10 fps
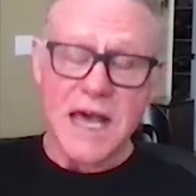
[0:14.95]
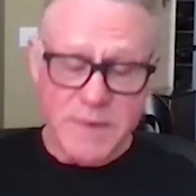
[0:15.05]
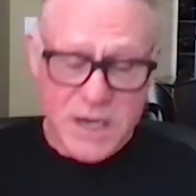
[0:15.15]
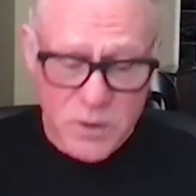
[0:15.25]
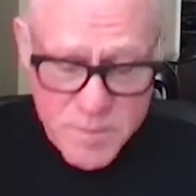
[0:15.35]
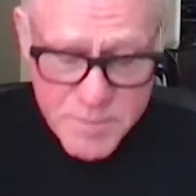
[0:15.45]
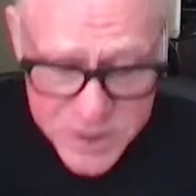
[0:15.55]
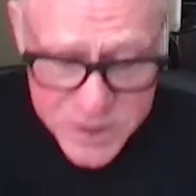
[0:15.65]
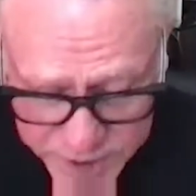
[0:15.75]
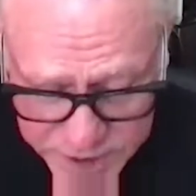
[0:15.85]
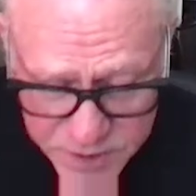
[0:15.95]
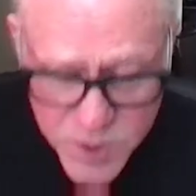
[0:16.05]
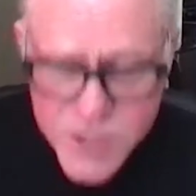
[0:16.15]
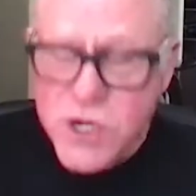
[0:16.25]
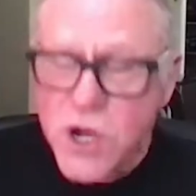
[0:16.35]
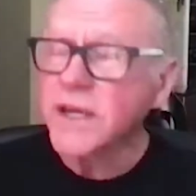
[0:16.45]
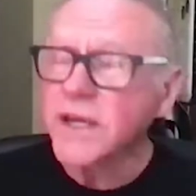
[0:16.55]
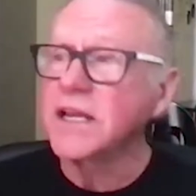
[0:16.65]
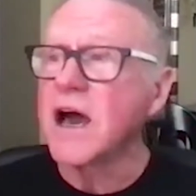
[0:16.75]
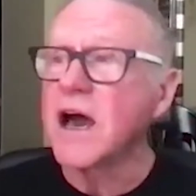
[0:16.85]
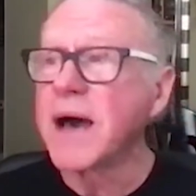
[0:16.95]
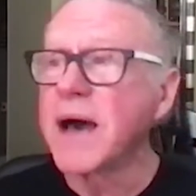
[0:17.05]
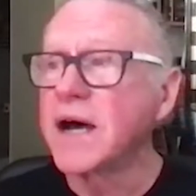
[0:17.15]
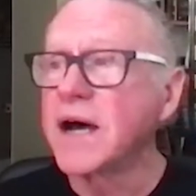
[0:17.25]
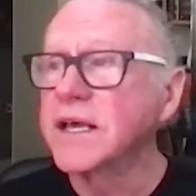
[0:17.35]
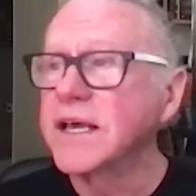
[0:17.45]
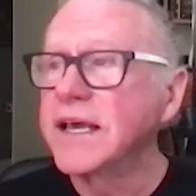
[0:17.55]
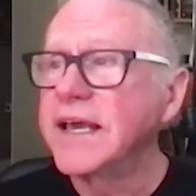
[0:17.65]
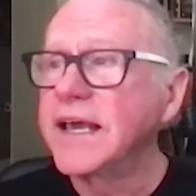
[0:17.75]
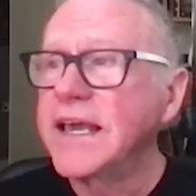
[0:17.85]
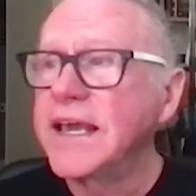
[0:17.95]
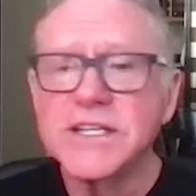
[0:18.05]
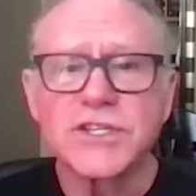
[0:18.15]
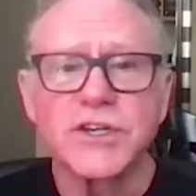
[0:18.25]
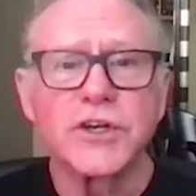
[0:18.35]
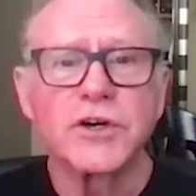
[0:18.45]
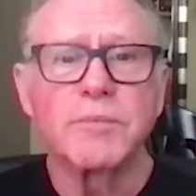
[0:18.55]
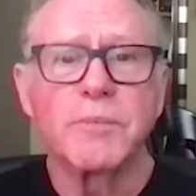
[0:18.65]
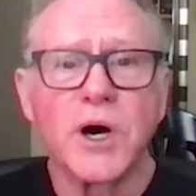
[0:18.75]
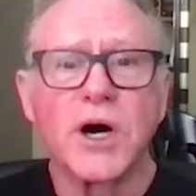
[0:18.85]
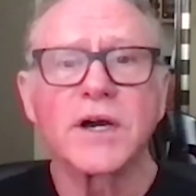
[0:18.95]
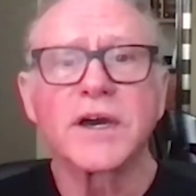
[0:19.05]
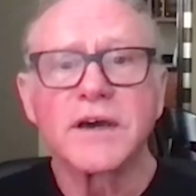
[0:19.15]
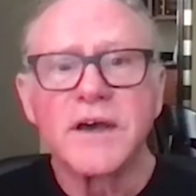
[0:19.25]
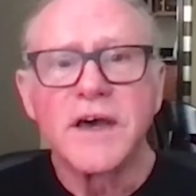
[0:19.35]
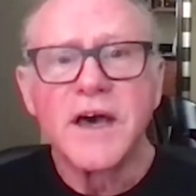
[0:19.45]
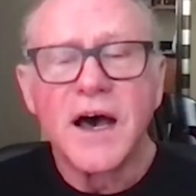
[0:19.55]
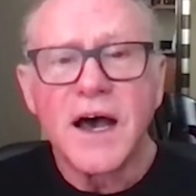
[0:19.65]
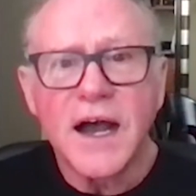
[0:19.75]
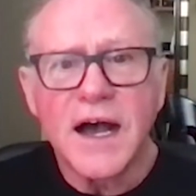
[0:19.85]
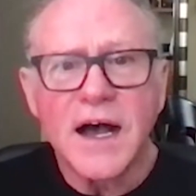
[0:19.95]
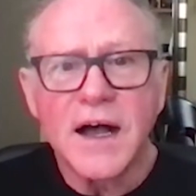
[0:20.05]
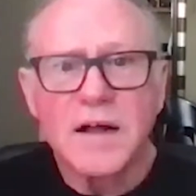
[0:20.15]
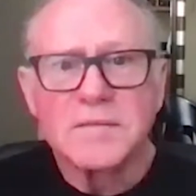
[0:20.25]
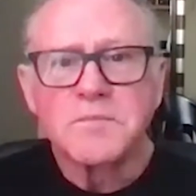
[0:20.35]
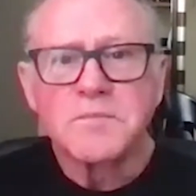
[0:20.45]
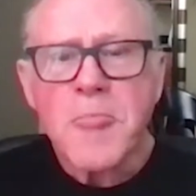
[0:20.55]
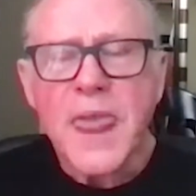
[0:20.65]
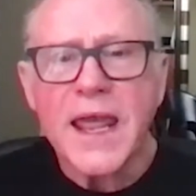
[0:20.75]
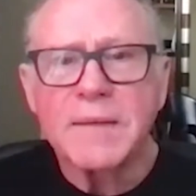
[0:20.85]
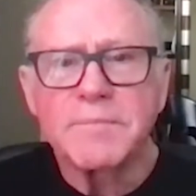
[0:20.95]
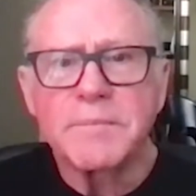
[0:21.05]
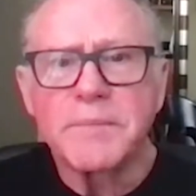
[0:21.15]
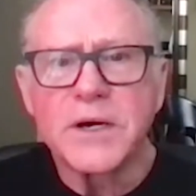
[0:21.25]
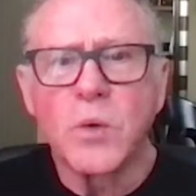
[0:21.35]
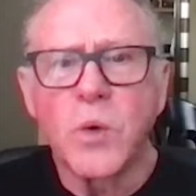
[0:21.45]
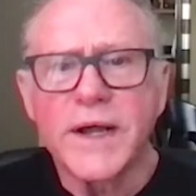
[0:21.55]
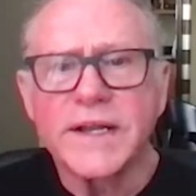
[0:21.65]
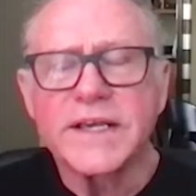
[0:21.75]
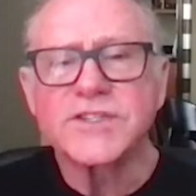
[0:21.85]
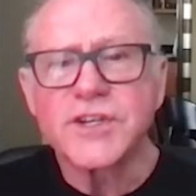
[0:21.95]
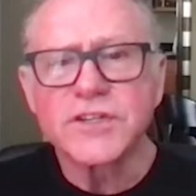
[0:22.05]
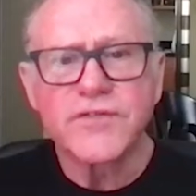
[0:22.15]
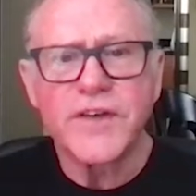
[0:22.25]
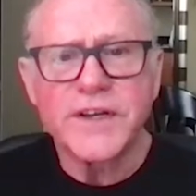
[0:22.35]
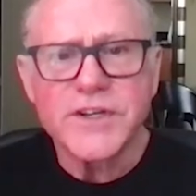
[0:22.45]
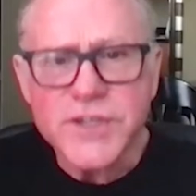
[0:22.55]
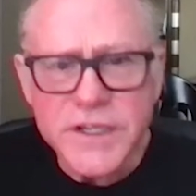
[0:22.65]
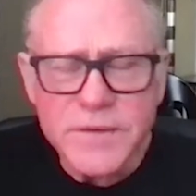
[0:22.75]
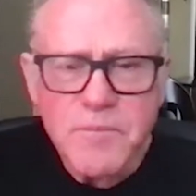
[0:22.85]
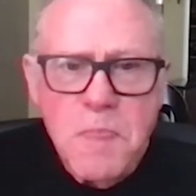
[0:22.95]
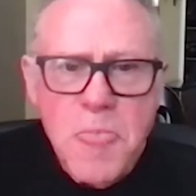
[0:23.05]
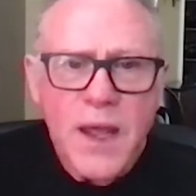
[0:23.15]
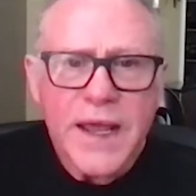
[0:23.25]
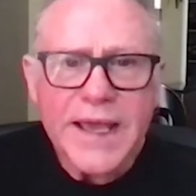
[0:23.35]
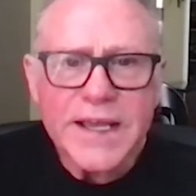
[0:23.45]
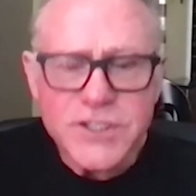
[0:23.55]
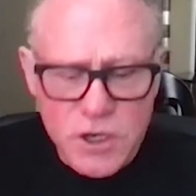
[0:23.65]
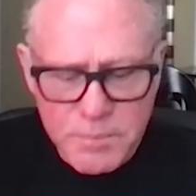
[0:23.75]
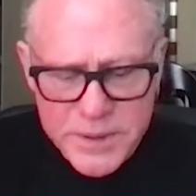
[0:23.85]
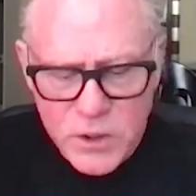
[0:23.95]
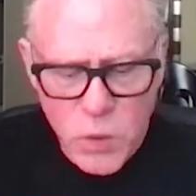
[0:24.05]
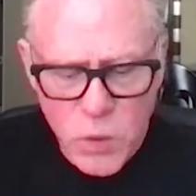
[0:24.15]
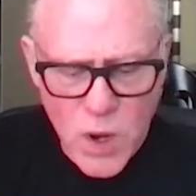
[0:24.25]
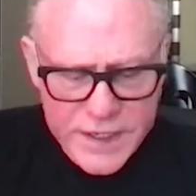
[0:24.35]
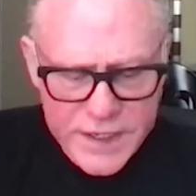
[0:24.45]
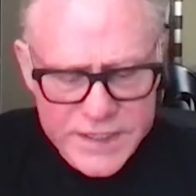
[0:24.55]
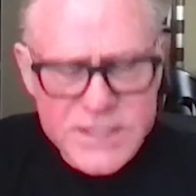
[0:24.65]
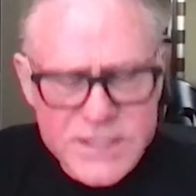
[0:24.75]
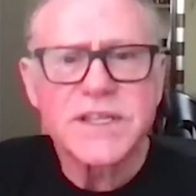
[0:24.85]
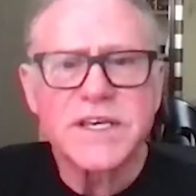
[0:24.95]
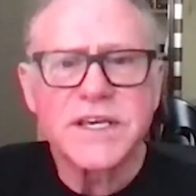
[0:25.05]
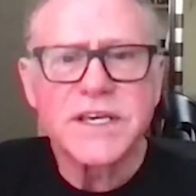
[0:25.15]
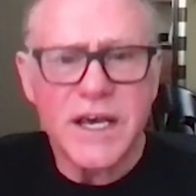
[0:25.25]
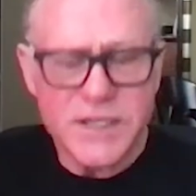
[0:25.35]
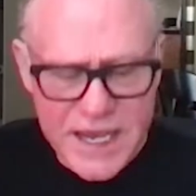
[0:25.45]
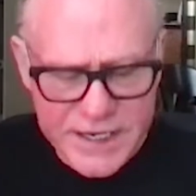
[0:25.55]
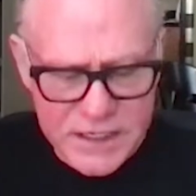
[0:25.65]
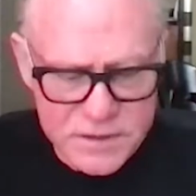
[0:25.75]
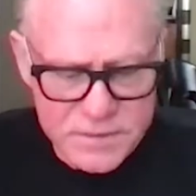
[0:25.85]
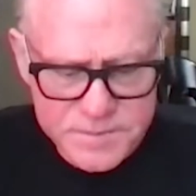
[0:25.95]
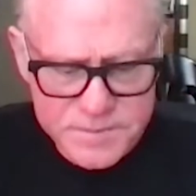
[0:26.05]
I'm here with Bill Whittle, and we're talking about his new book. And Bill, he's just finished it. And so, Bill, what is the title?